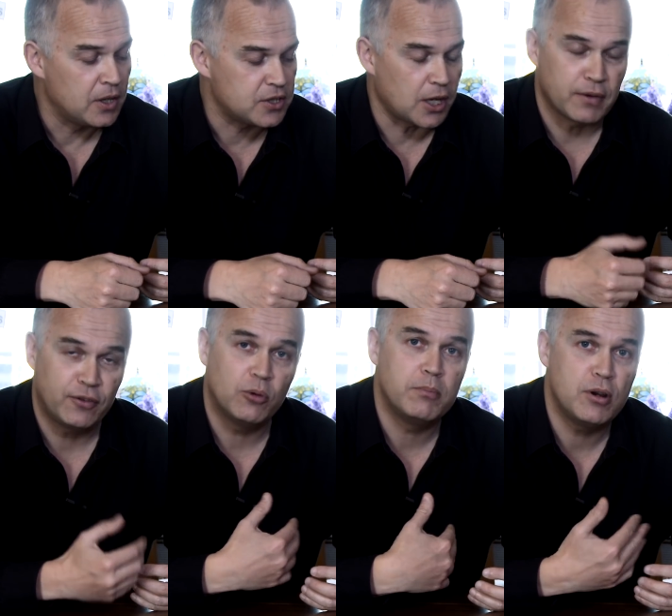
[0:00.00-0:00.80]
So if
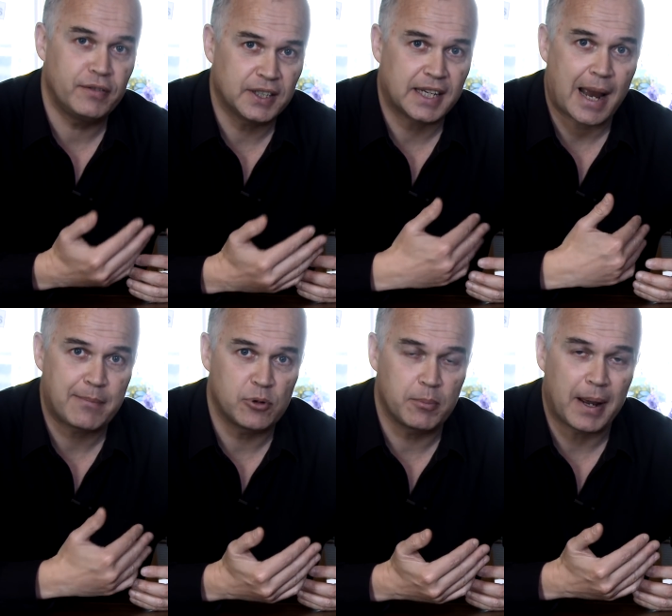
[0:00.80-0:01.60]
you're moving the
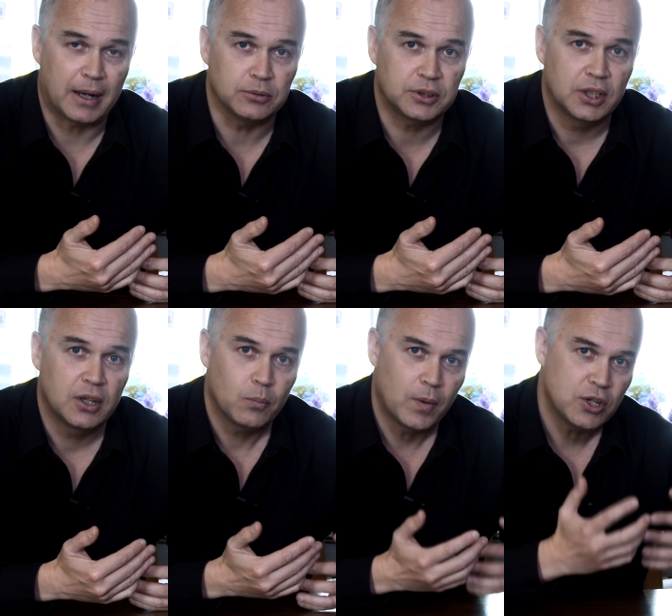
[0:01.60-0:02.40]
camera about,
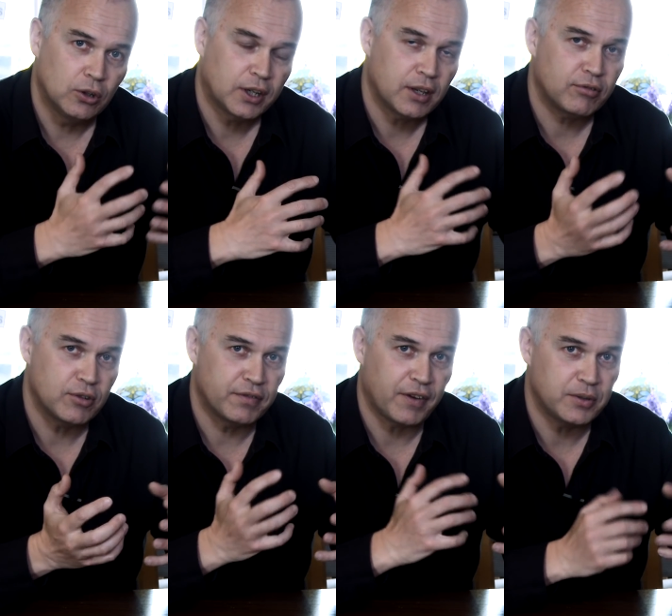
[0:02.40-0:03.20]
when you're looking
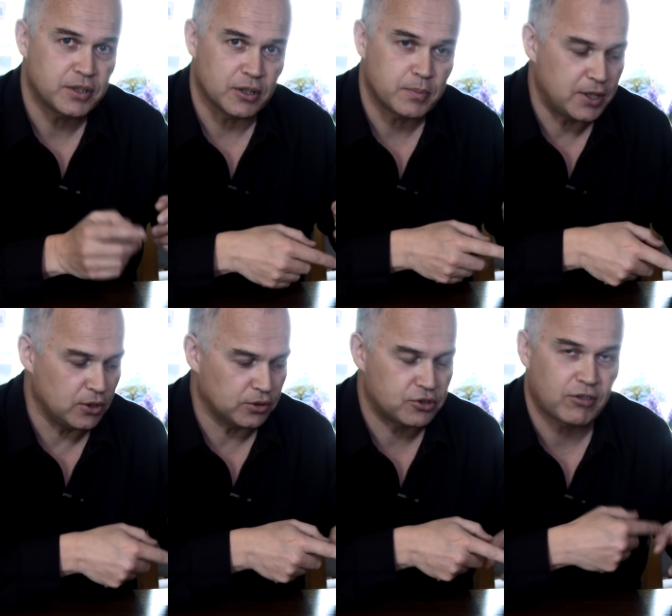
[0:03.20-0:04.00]
through the photos, when
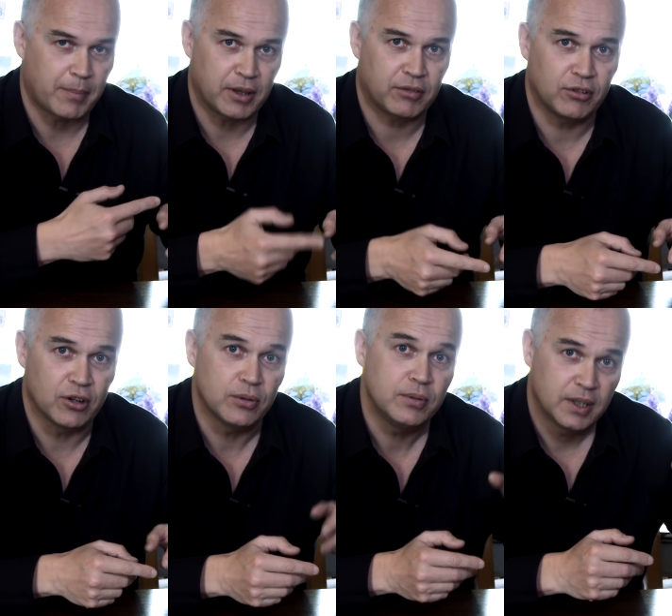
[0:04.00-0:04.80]
you're scrubbing
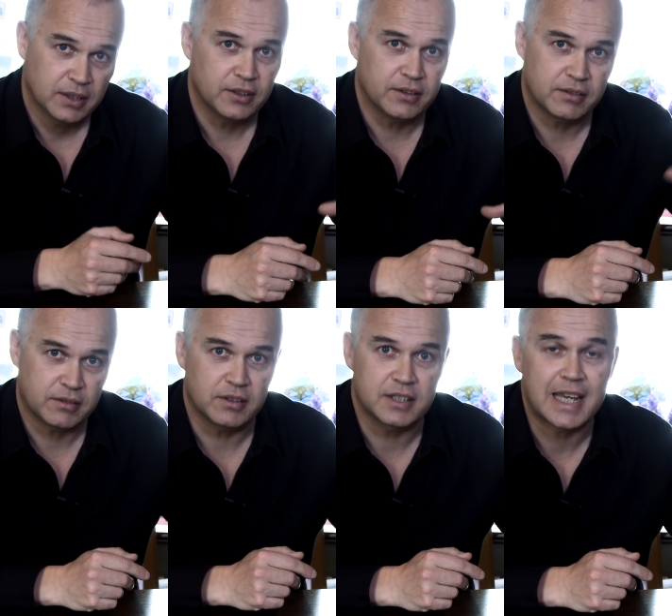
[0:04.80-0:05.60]
through,
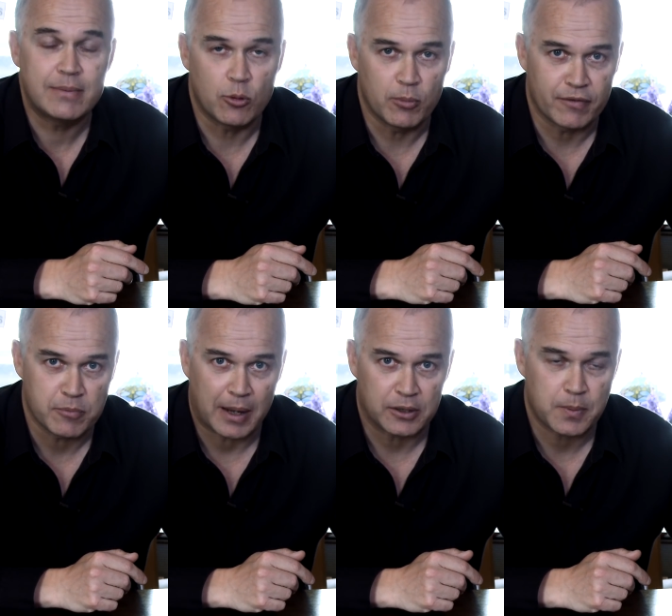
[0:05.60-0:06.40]
the scene will move
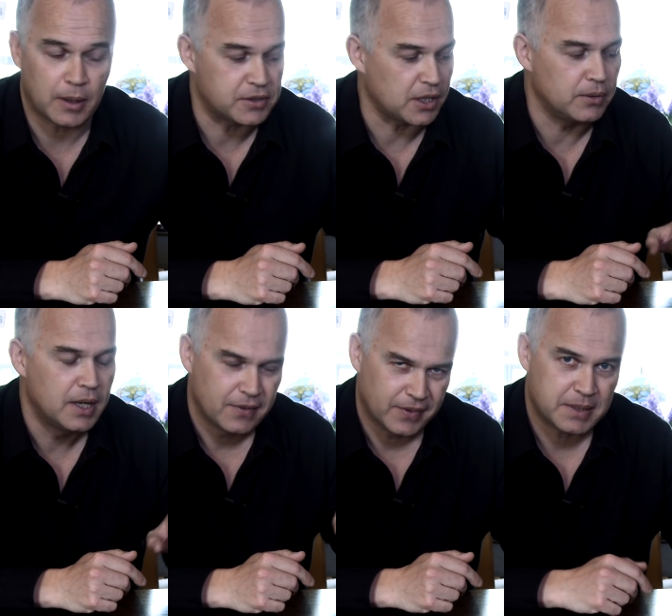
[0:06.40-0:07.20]
about as well. So
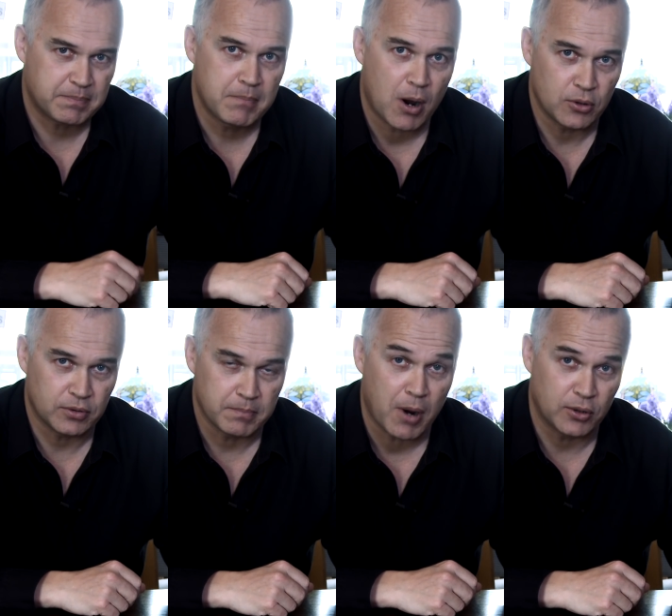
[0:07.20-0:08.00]
this
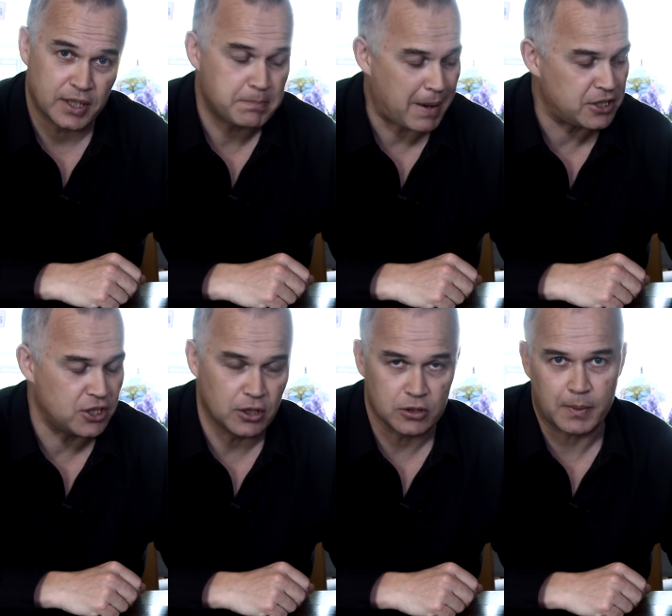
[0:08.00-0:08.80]
mode is
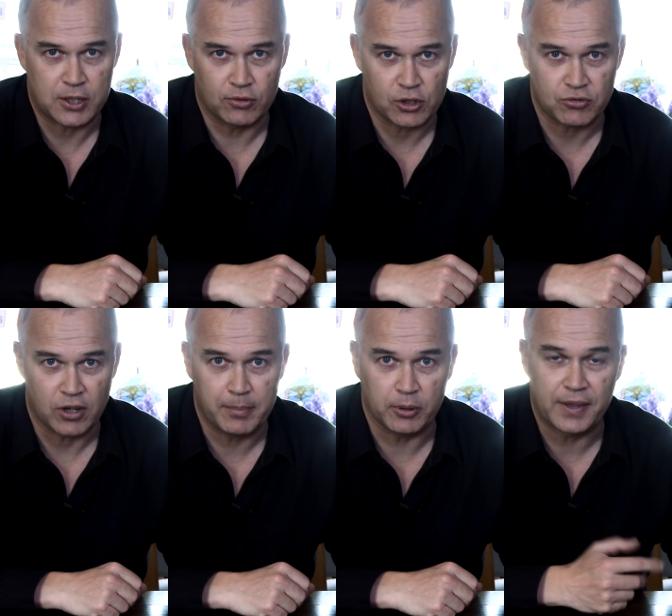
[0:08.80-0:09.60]
best used when you're on a
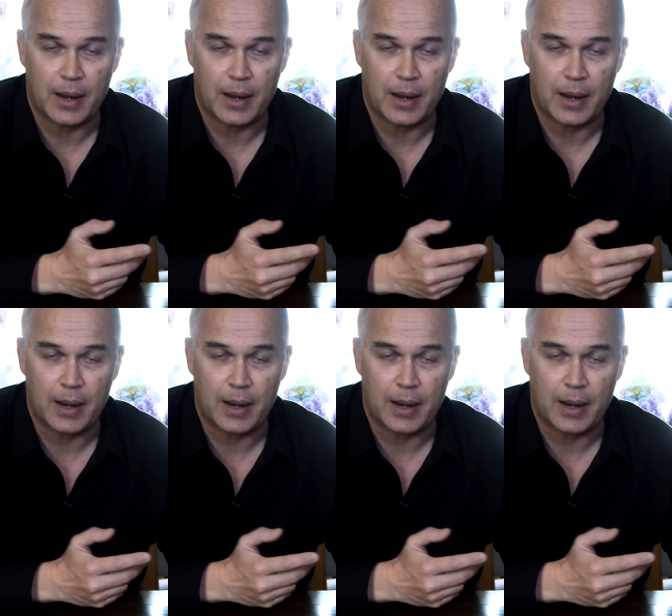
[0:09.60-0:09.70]
tripod.